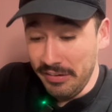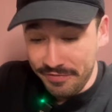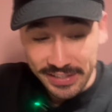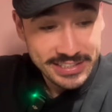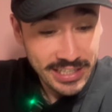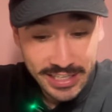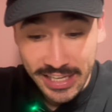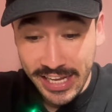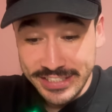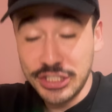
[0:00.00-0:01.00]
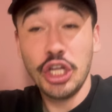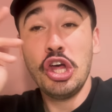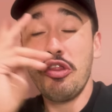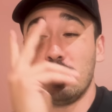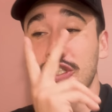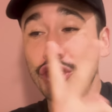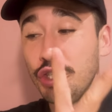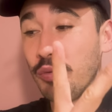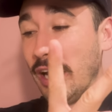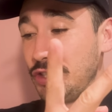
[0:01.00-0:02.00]
It fits it. It's there's
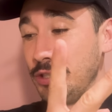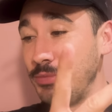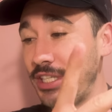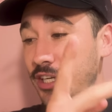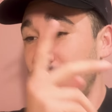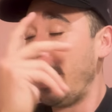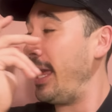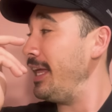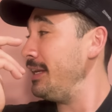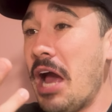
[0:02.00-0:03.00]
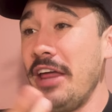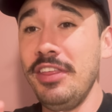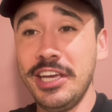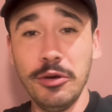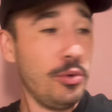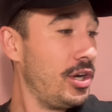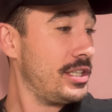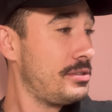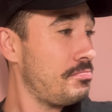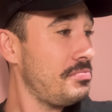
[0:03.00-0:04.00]
two restrooms here, and I think it
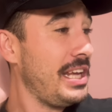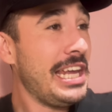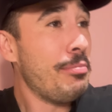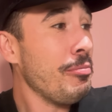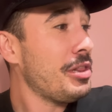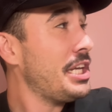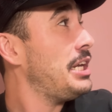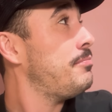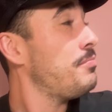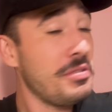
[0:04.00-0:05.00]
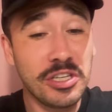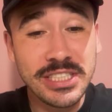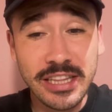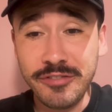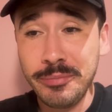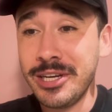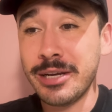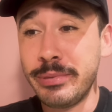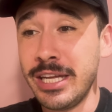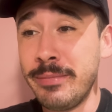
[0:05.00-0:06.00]
works. They keep them clean. There's nothing for me to
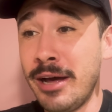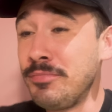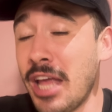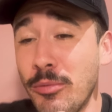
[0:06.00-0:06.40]
complain about.